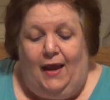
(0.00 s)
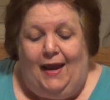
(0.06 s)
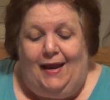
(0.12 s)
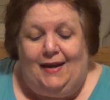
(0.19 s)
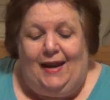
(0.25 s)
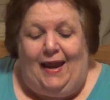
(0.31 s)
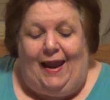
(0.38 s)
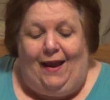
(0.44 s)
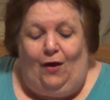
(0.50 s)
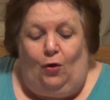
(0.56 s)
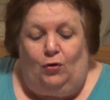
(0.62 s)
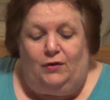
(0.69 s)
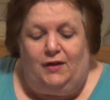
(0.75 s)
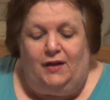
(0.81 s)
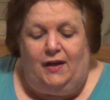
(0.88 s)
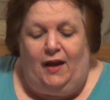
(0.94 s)
And
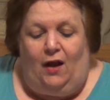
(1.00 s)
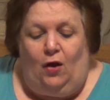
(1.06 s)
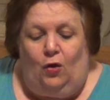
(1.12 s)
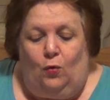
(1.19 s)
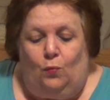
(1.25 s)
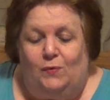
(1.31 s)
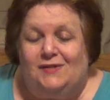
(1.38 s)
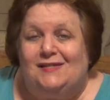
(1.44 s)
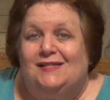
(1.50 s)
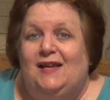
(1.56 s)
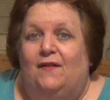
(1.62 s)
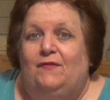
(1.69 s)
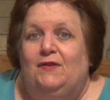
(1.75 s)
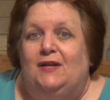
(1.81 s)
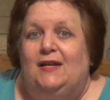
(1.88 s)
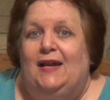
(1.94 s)
LDL was
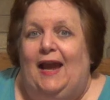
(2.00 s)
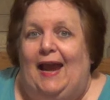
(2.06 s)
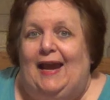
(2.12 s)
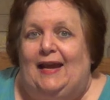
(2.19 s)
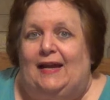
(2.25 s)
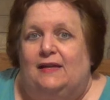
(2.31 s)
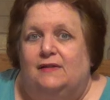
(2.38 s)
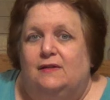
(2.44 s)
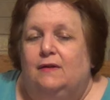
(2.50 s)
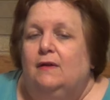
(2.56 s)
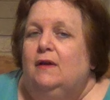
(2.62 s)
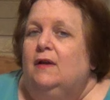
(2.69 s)
78.